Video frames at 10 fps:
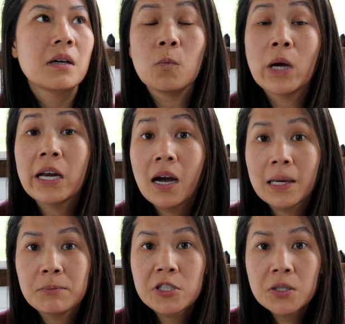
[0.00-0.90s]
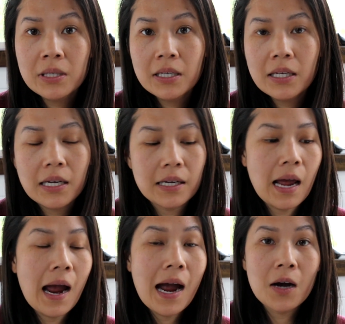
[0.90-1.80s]
what I'm doing and
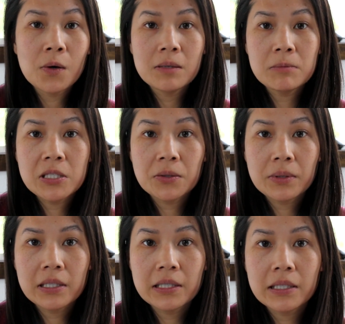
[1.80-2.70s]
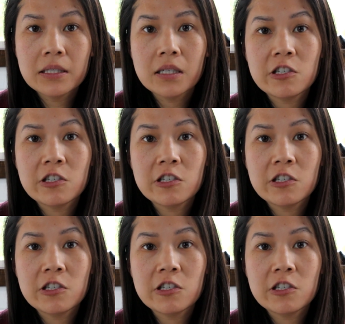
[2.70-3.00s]
how I'm doing it,